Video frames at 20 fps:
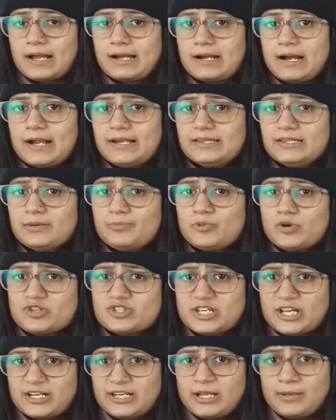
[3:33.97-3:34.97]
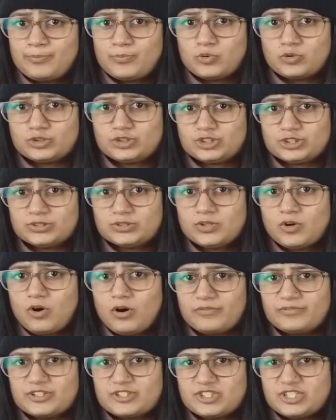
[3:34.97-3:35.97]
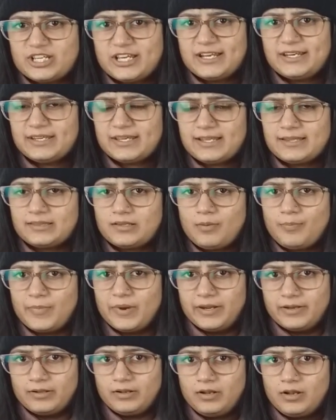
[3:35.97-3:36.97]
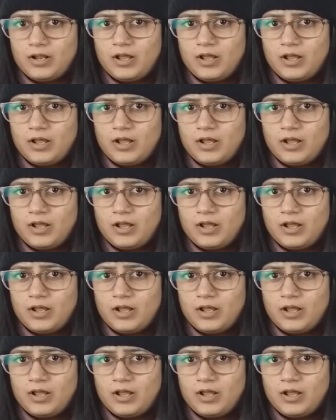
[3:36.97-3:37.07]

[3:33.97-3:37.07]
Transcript: Cut the projecting portion of the sheet in the middle.